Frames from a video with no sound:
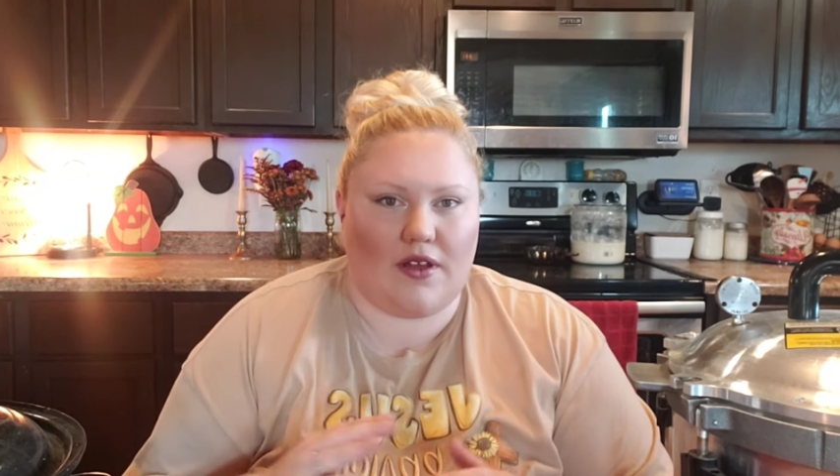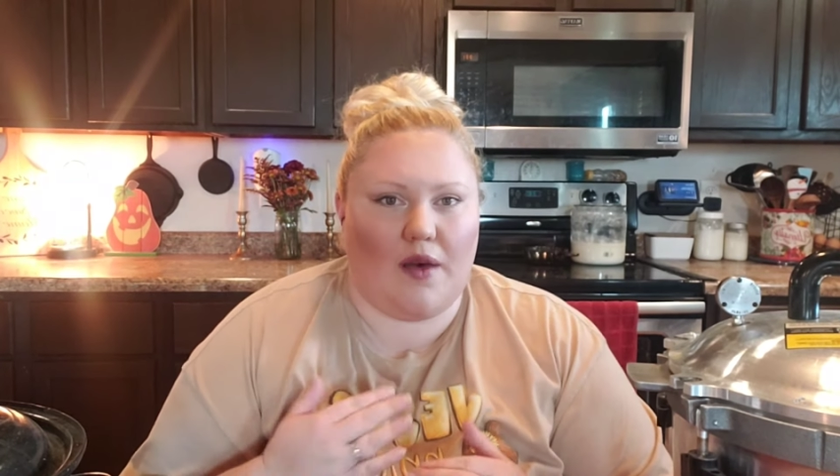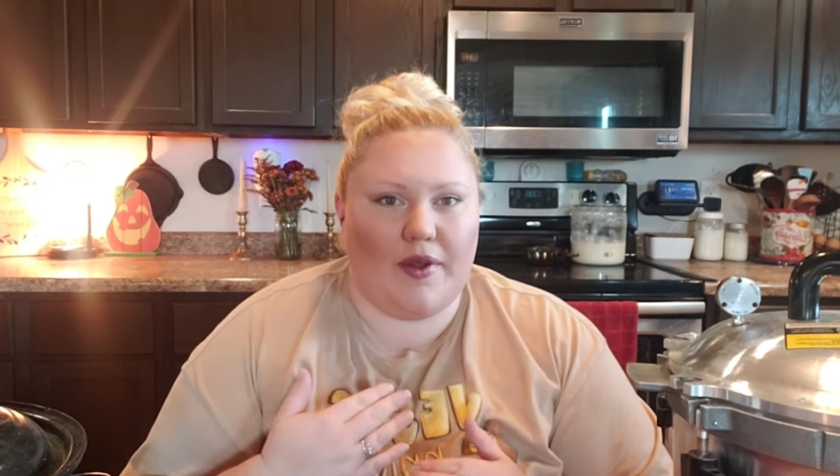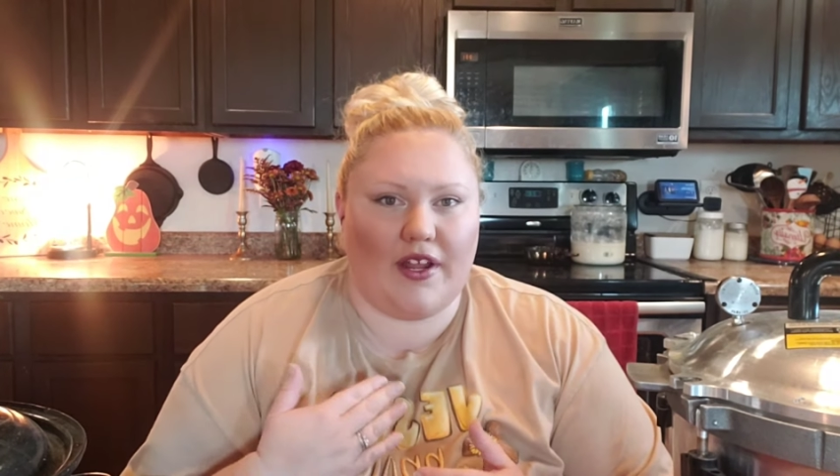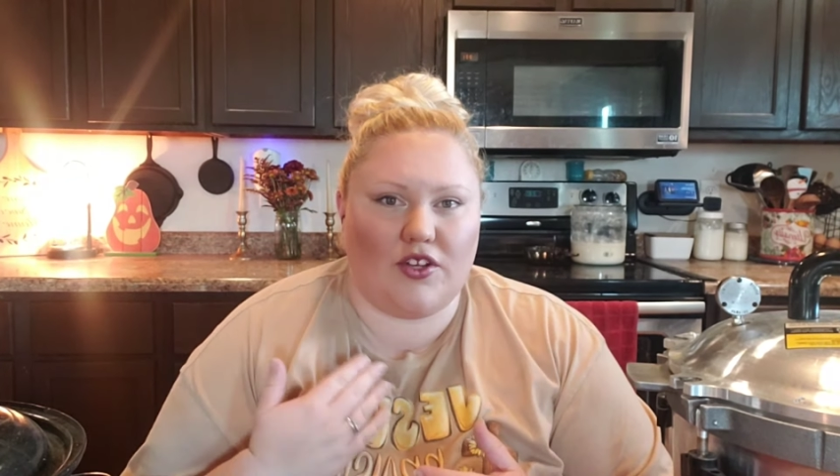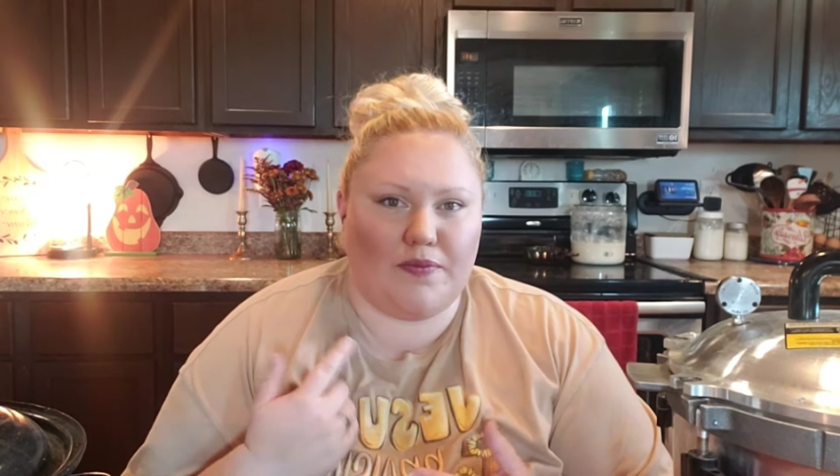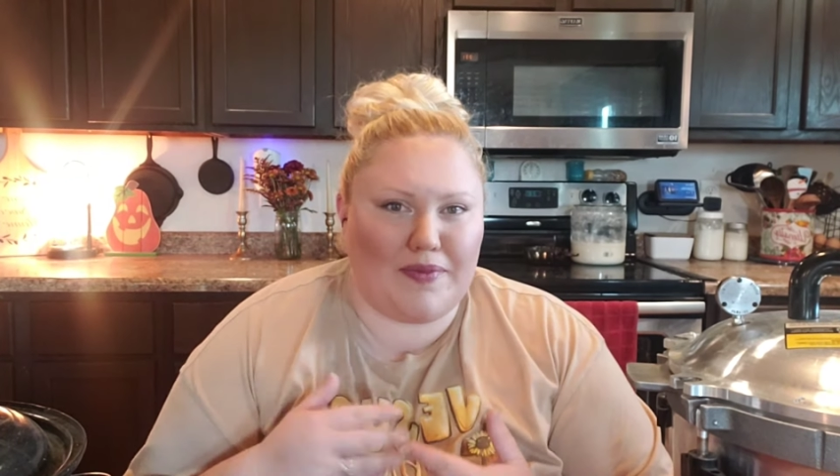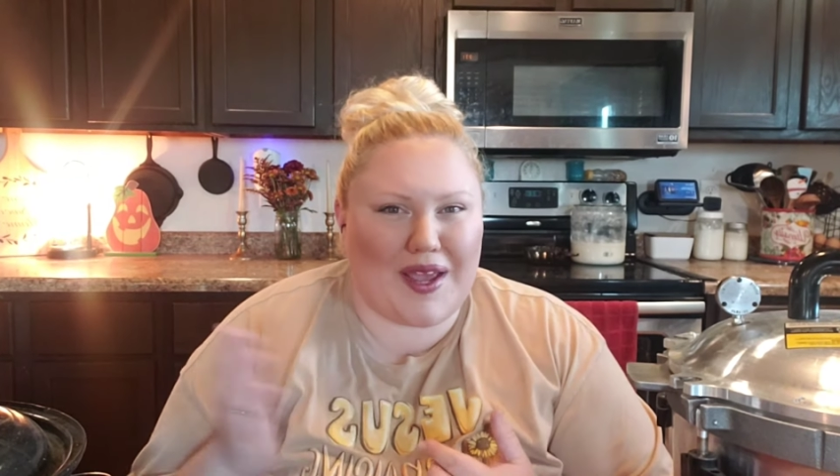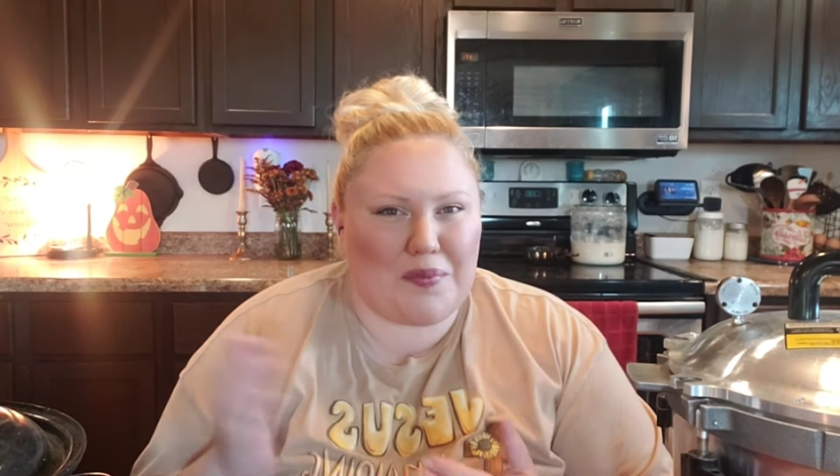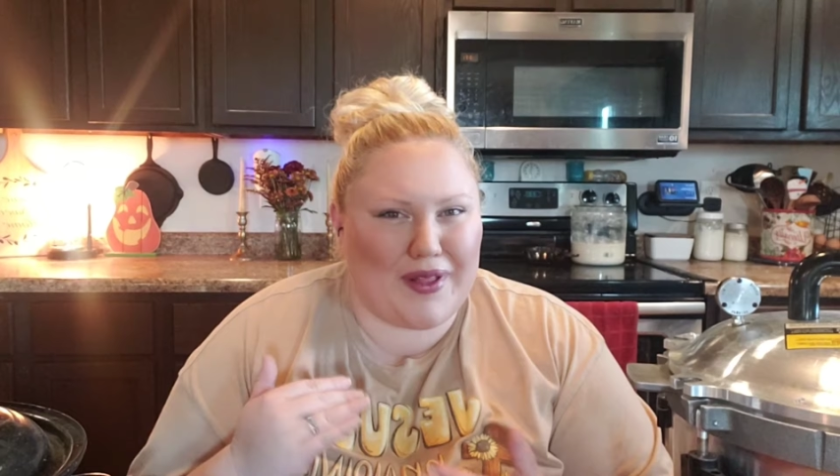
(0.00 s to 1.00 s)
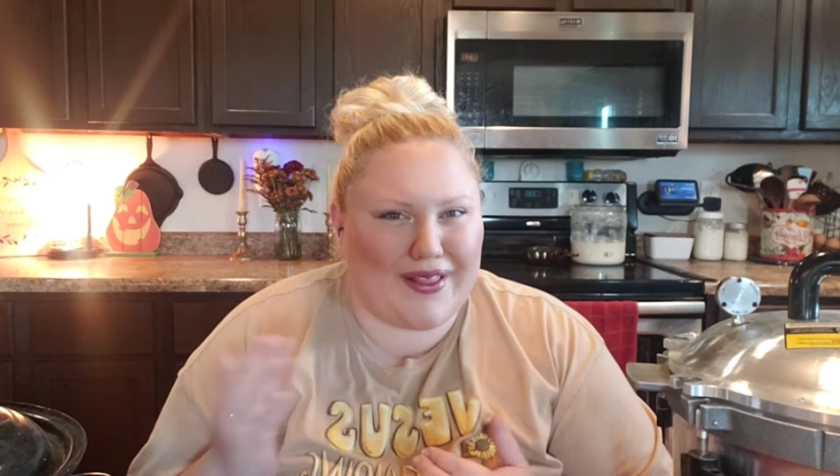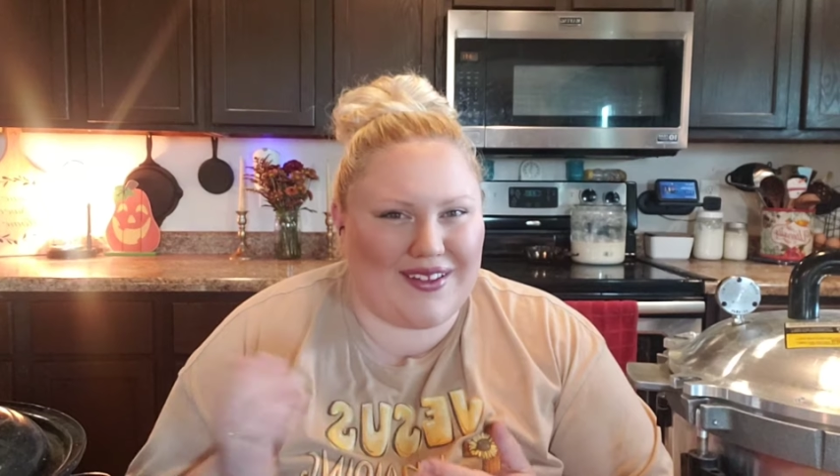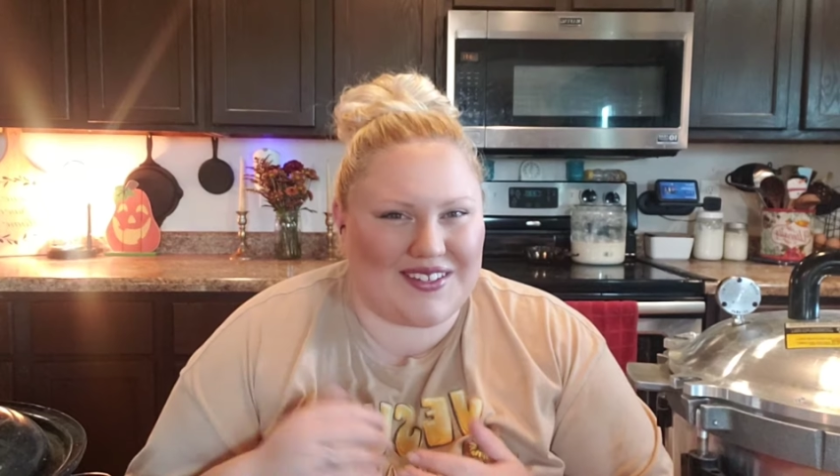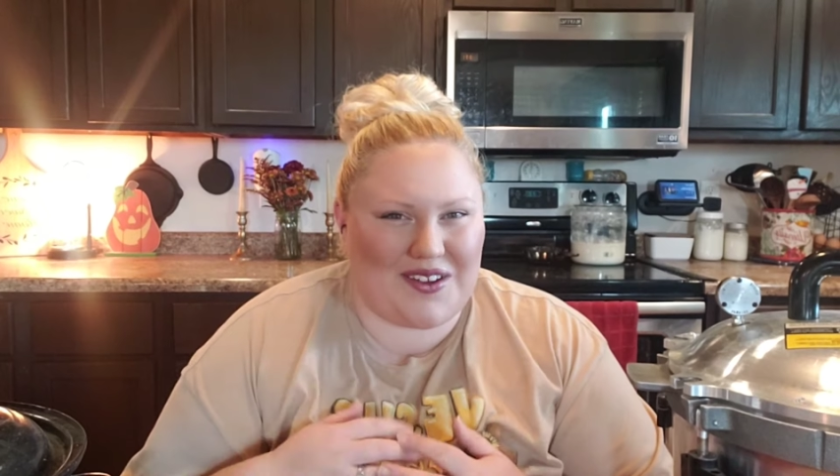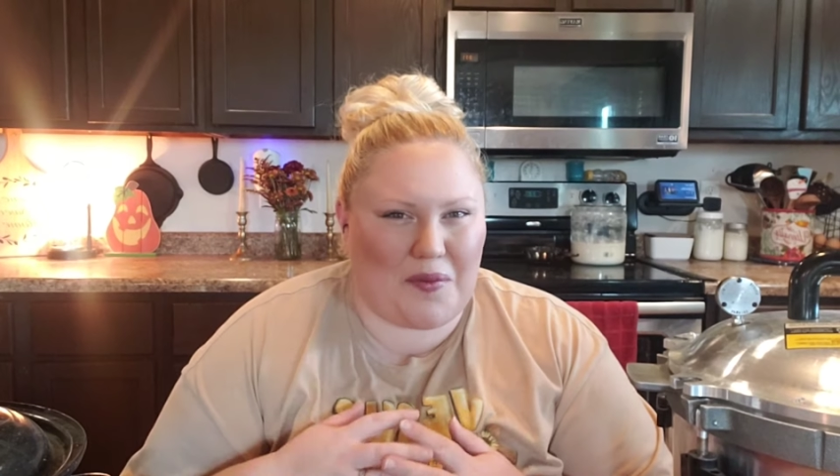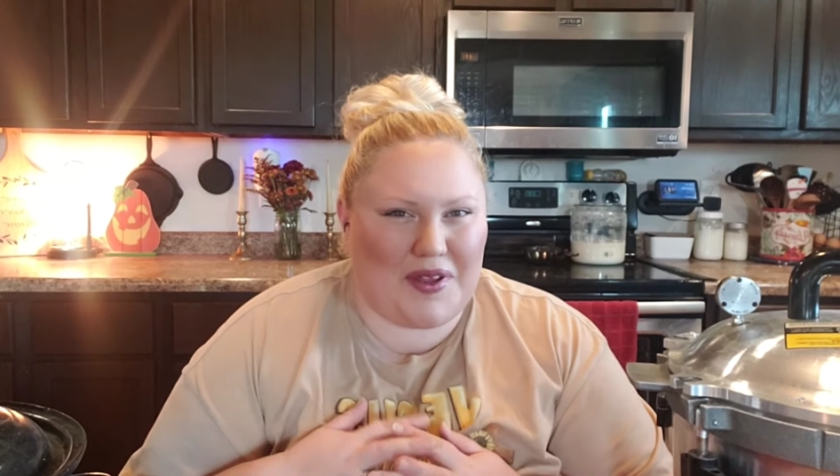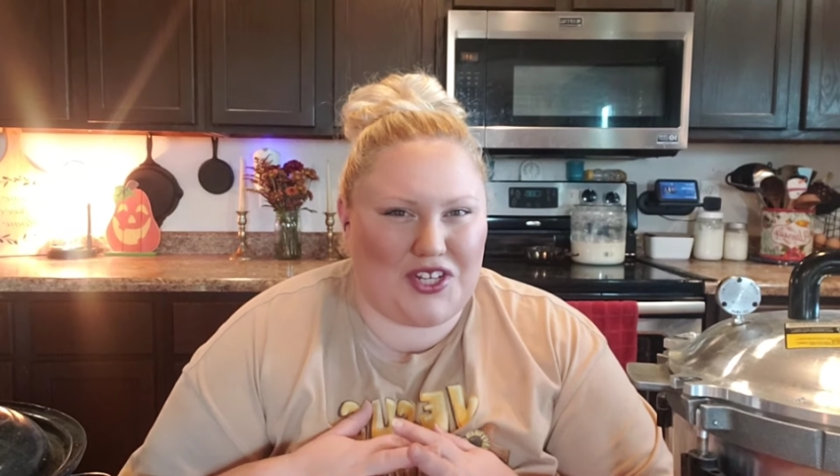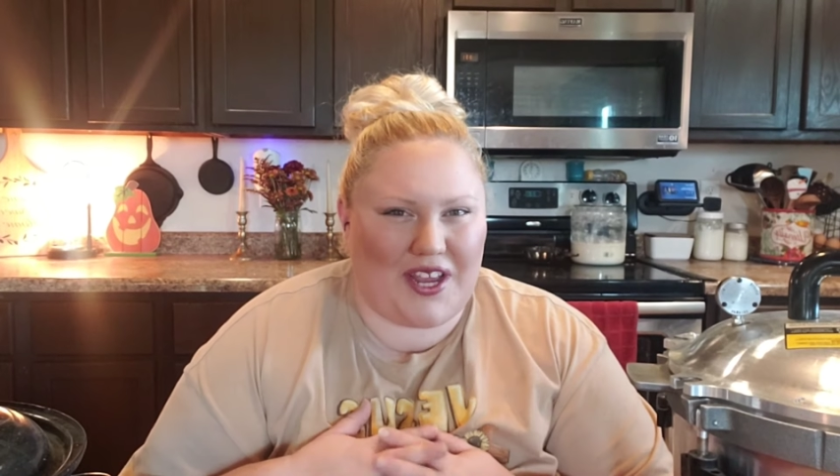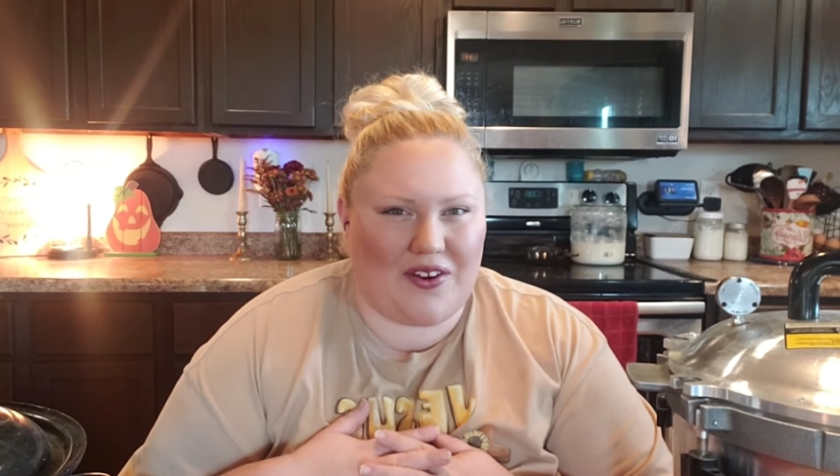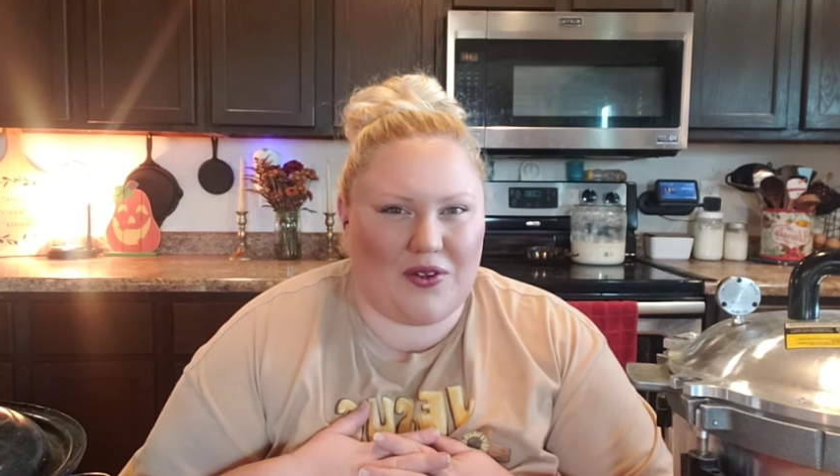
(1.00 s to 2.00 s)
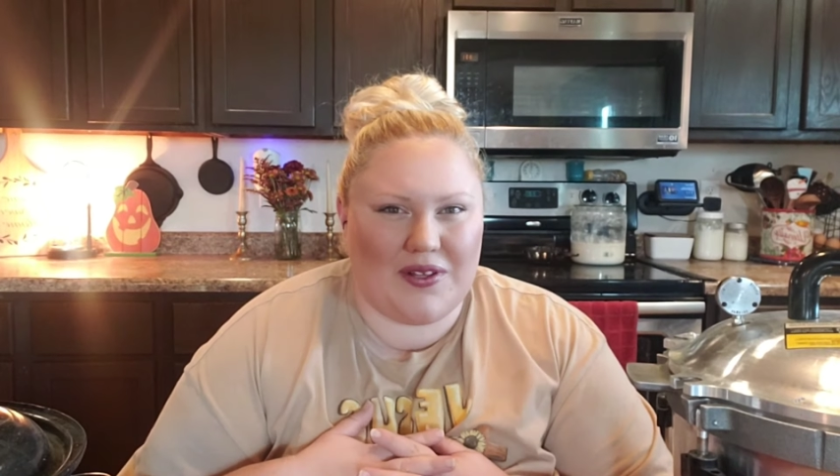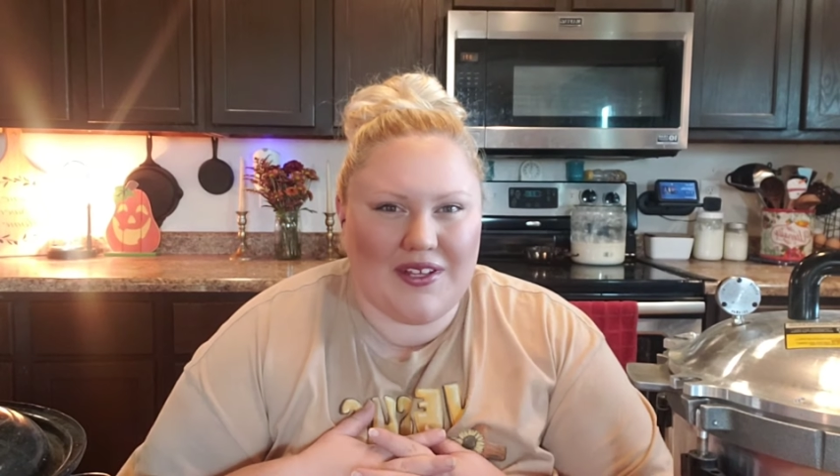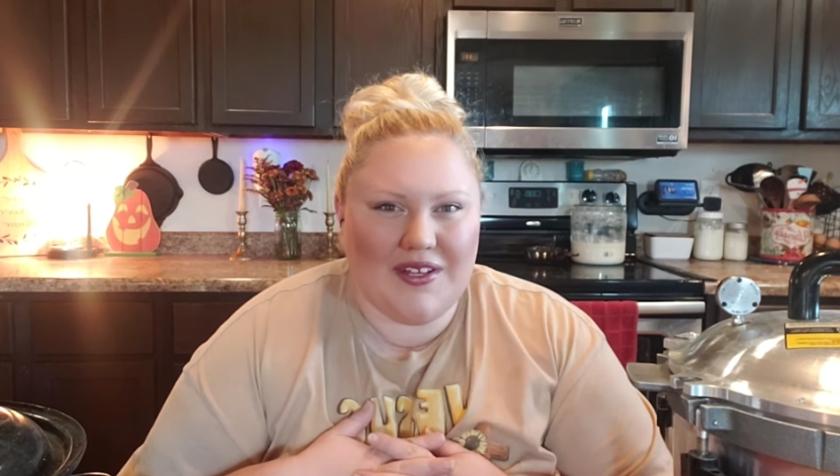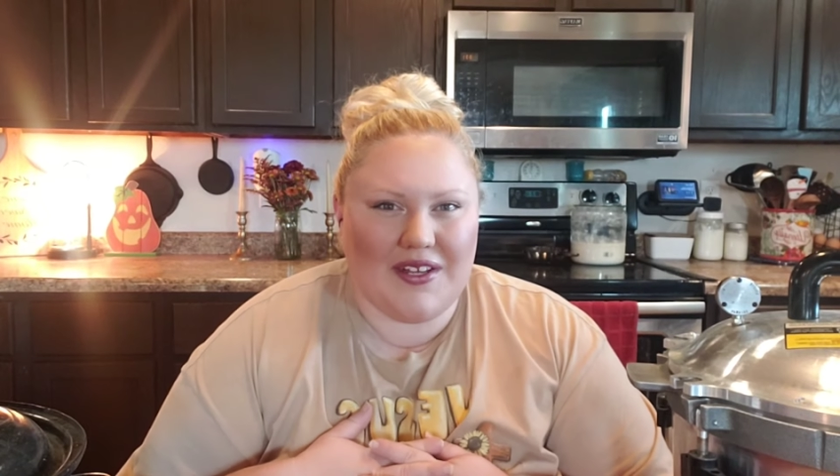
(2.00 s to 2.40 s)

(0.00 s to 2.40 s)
I'm going to make a playlist on my channel